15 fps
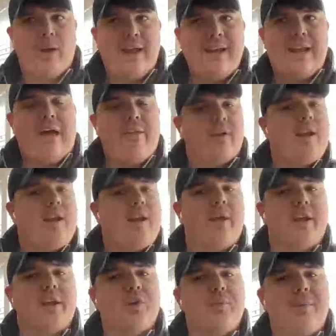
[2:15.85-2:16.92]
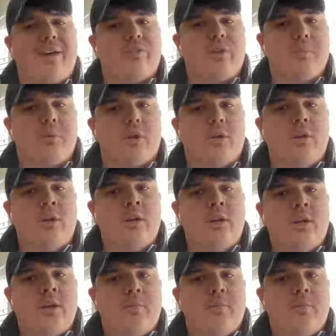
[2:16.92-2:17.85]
Right now, they're not playing good basketball.